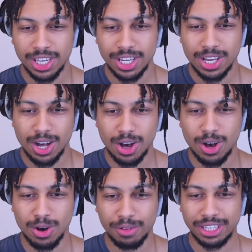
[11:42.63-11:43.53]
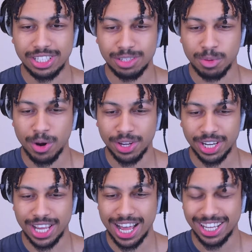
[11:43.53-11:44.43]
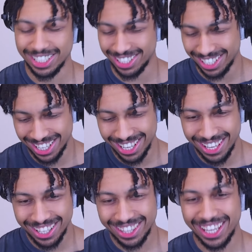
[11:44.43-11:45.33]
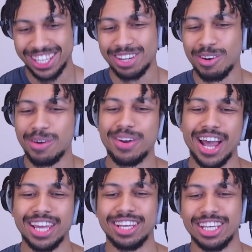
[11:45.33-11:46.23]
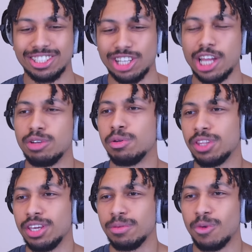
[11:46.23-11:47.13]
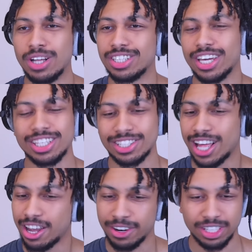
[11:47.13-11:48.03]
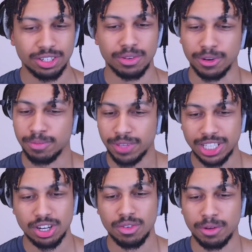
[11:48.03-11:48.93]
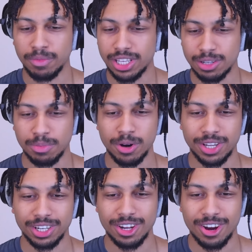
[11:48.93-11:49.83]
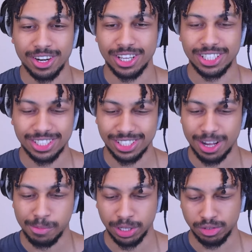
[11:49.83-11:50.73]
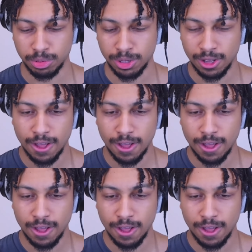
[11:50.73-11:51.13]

Oh, this is broken, guys. The Hero Knight is genuinely, once it hits ladder, it's over. It's over. It's a broken card. It's unbelievable.